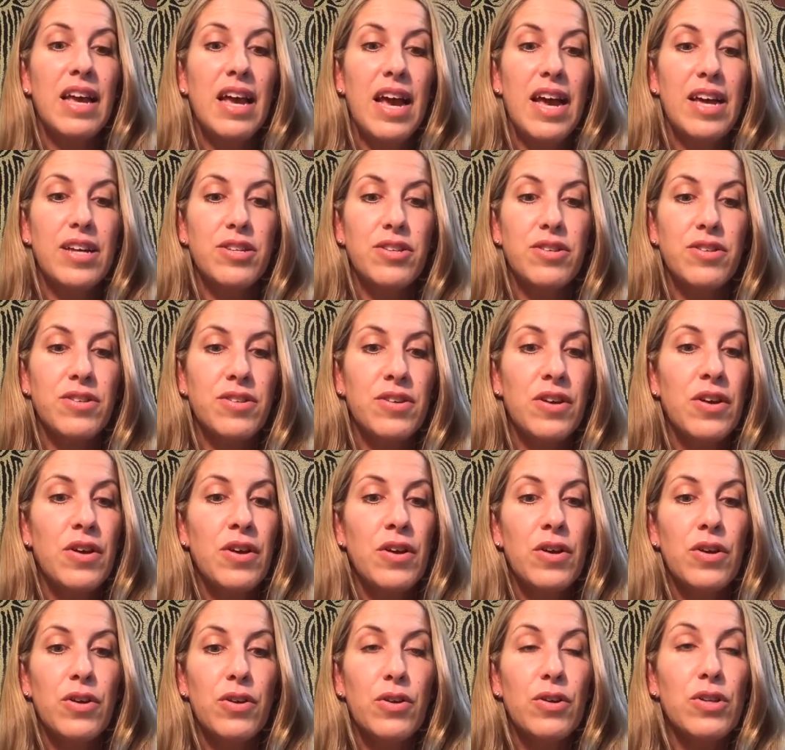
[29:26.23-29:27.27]
and
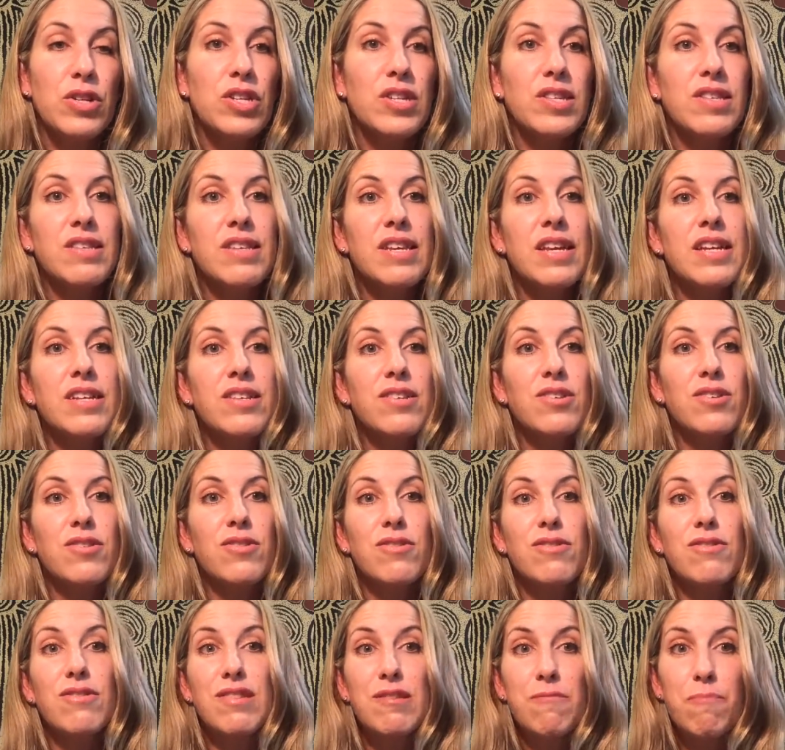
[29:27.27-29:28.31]
you just need
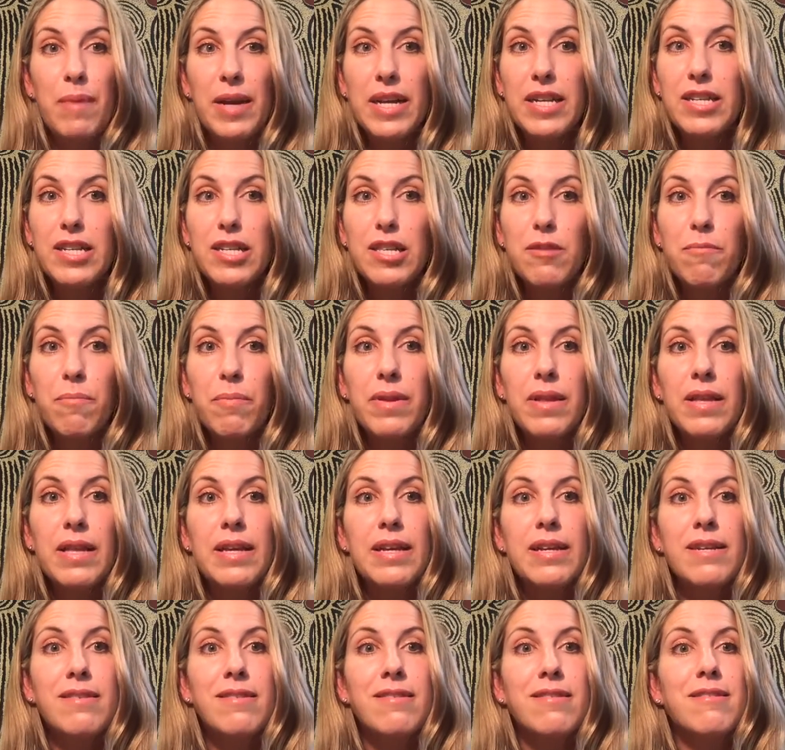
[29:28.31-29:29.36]
to speak to the
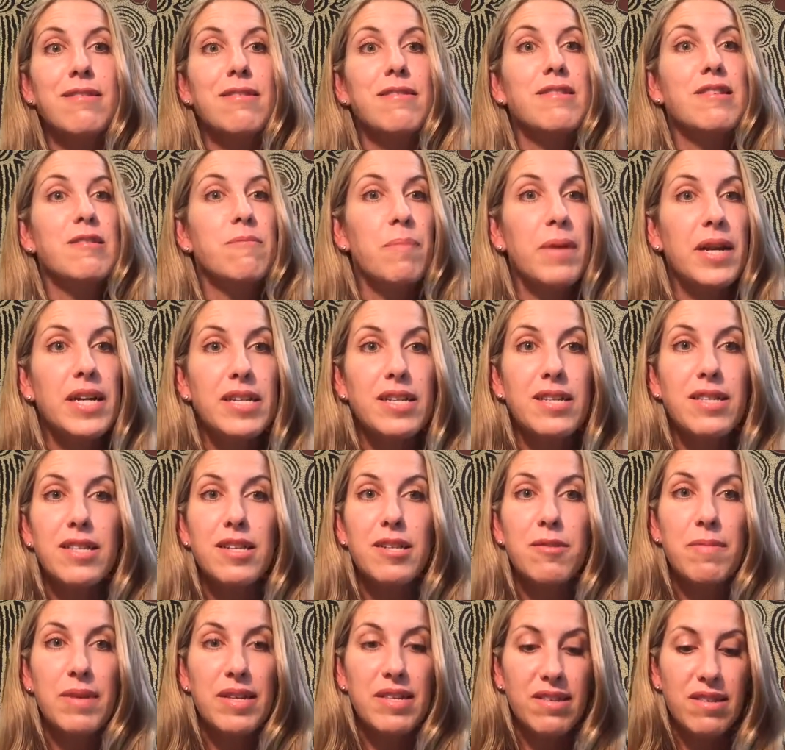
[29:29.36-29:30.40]
police, speak to the
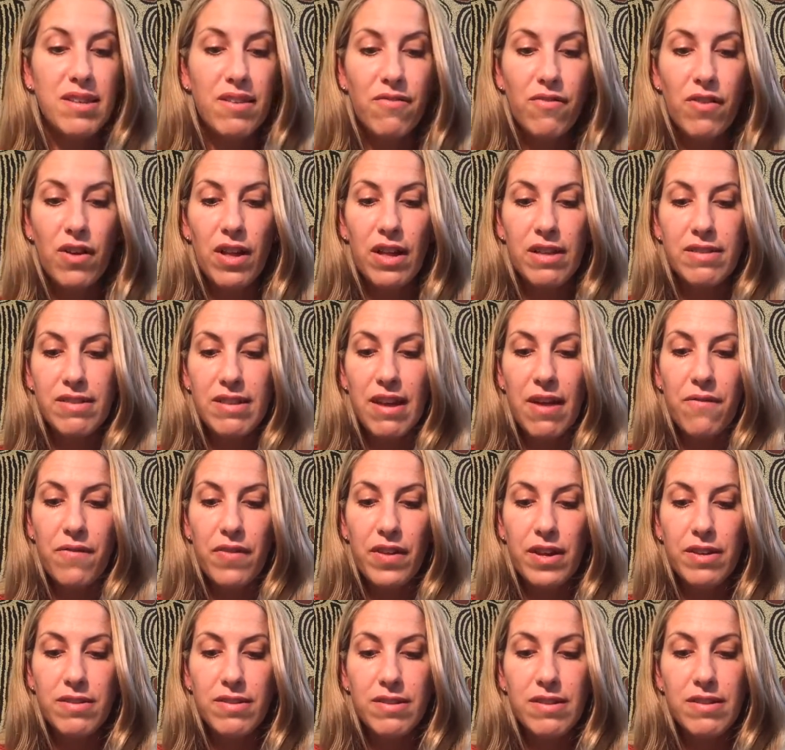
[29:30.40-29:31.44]
domestic violence
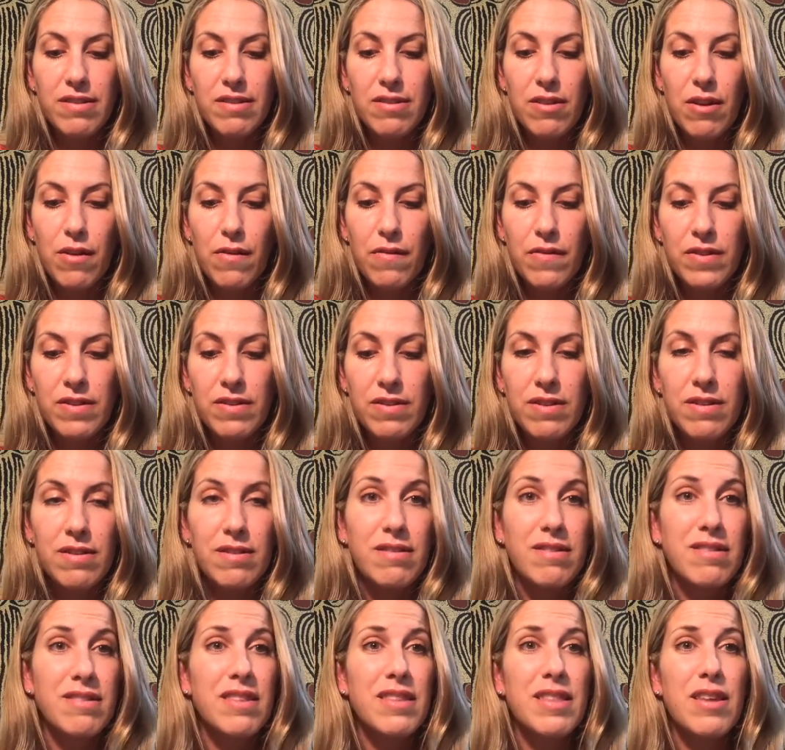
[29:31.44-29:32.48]
advocacy
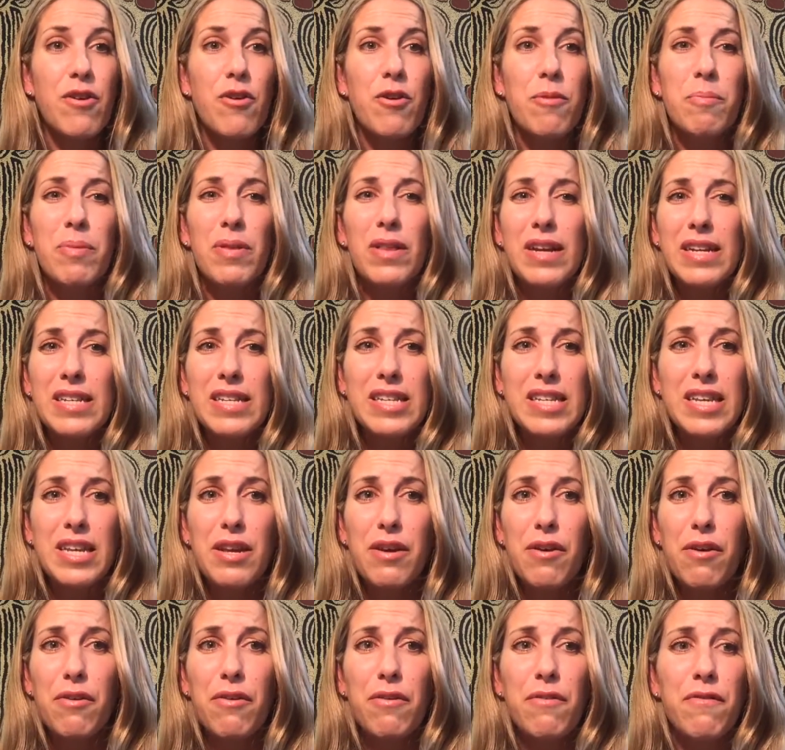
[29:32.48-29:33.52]
services. There are plenty
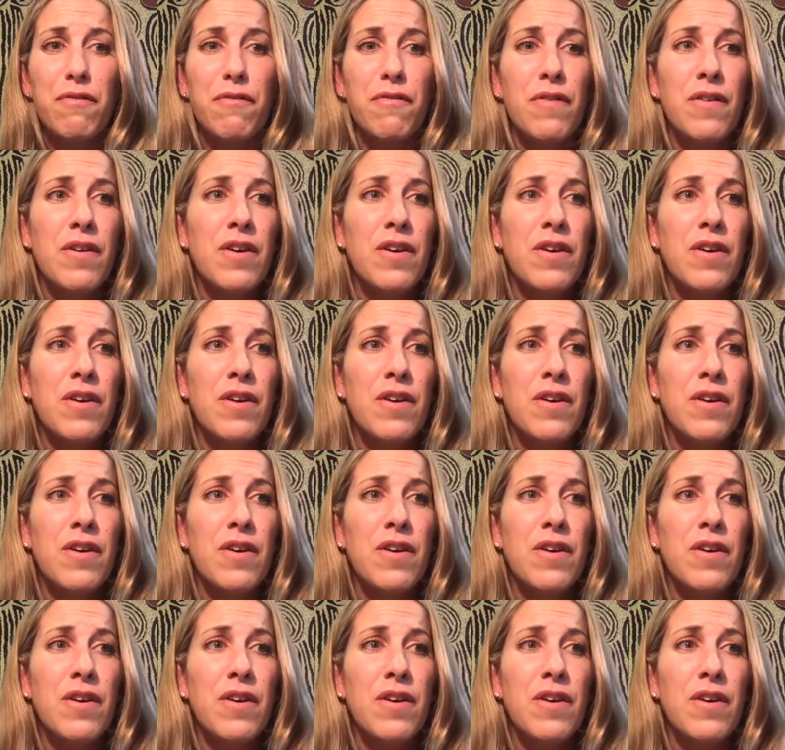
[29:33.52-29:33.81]
of